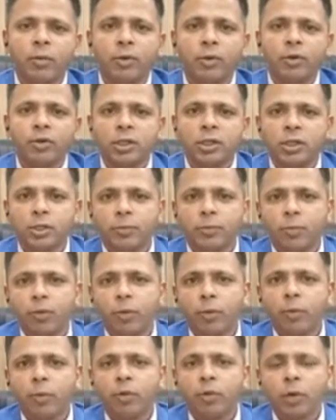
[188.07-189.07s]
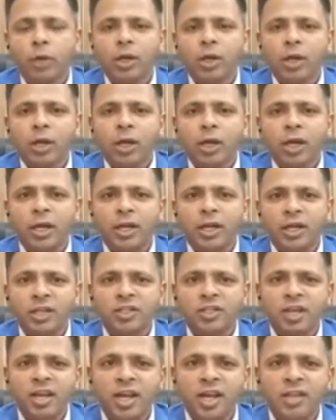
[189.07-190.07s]
only because he spoke about
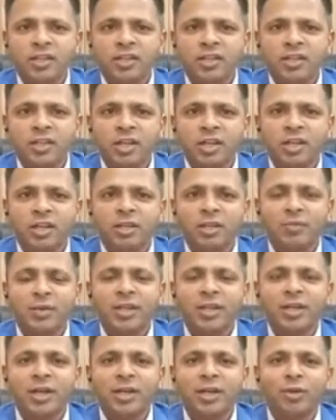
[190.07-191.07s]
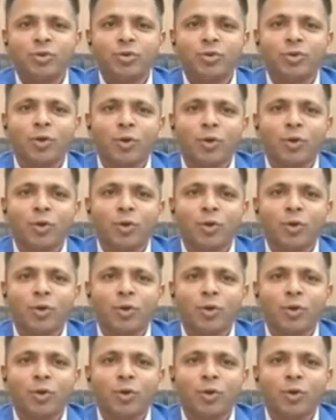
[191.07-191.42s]
industrialization doesn't mean that,